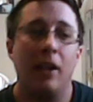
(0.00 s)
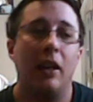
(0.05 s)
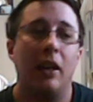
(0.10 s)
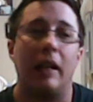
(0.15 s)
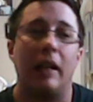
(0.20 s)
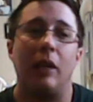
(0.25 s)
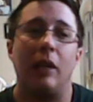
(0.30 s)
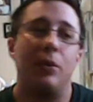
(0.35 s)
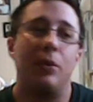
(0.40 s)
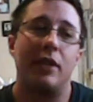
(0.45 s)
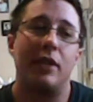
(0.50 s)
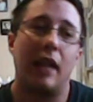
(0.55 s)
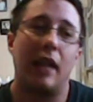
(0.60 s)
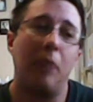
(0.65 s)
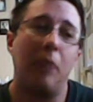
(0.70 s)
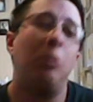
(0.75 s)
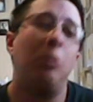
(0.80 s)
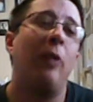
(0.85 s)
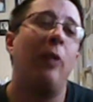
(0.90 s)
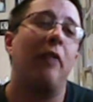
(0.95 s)
He will scam
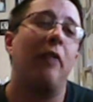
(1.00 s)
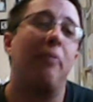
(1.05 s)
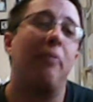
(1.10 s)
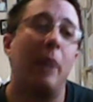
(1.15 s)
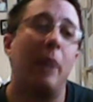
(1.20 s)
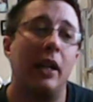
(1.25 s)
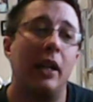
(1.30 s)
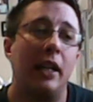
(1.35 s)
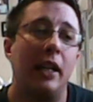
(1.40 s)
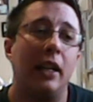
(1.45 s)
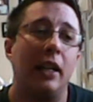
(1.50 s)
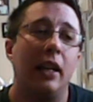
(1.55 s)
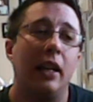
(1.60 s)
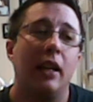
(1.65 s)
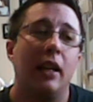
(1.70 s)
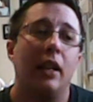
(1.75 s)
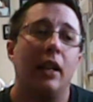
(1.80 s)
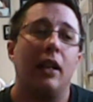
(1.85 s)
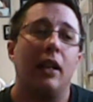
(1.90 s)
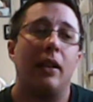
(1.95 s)
you out of money
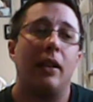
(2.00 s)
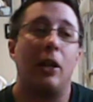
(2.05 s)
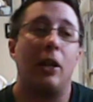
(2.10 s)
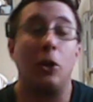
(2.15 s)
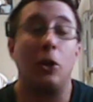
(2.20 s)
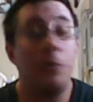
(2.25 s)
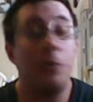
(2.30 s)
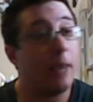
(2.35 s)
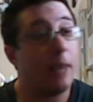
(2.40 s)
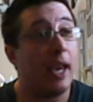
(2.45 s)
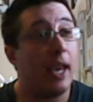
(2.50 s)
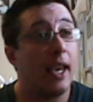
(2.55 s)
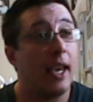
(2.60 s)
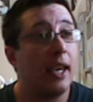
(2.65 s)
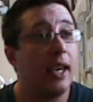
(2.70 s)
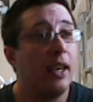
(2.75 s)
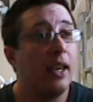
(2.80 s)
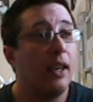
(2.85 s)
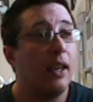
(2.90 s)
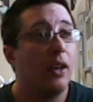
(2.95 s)
that you may
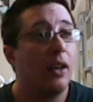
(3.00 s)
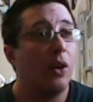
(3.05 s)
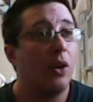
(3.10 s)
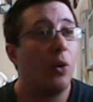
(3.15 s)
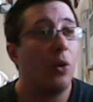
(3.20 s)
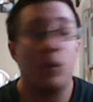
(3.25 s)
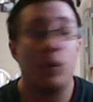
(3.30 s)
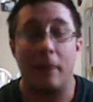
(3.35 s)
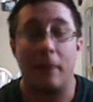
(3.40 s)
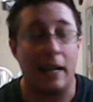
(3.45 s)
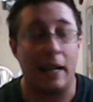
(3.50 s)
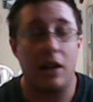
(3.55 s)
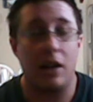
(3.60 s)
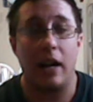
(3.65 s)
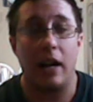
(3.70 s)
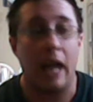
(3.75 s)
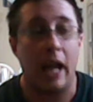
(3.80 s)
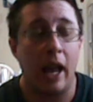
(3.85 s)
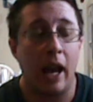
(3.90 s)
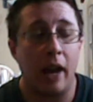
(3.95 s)
or may not
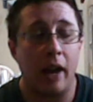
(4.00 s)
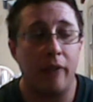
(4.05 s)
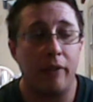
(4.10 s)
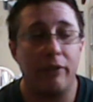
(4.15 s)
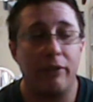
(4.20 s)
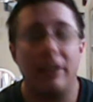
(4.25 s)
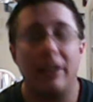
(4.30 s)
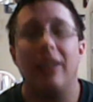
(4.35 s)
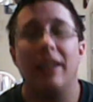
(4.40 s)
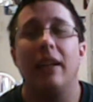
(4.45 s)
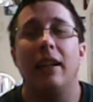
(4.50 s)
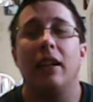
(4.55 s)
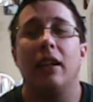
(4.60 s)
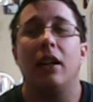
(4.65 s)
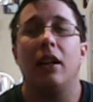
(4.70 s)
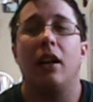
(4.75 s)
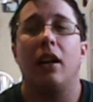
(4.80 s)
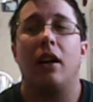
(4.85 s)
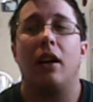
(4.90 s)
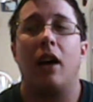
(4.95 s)

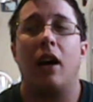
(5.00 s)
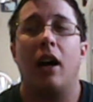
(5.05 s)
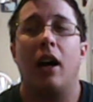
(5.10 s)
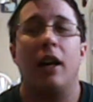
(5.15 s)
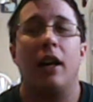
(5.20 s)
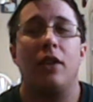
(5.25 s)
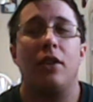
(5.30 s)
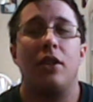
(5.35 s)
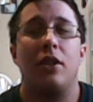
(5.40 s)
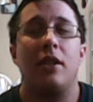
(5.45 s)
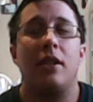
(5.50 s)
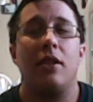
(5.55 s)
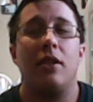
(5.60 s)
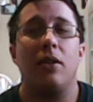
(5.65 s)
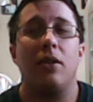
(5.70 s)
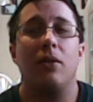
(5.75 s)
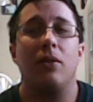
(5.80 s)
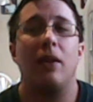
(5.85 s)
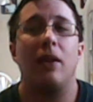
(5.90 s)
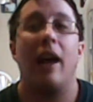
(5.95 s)
have, just
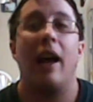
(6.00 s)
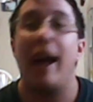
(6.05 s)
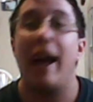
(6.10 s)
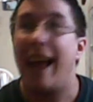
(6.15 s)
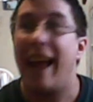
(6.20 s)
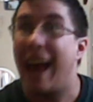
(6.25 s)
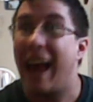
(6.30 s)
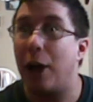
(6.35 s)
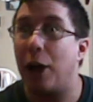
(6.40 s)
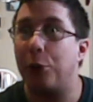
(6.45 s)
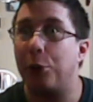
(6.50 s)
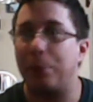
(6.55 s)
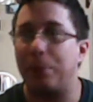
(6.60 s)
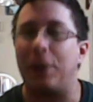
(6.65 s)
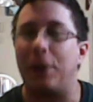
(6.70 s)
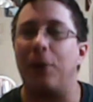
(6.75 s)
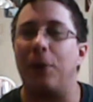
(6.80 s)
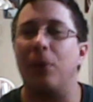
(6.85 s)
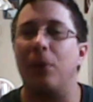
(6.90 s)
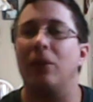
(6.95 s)
to help
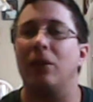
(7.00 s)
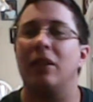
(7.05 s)
you.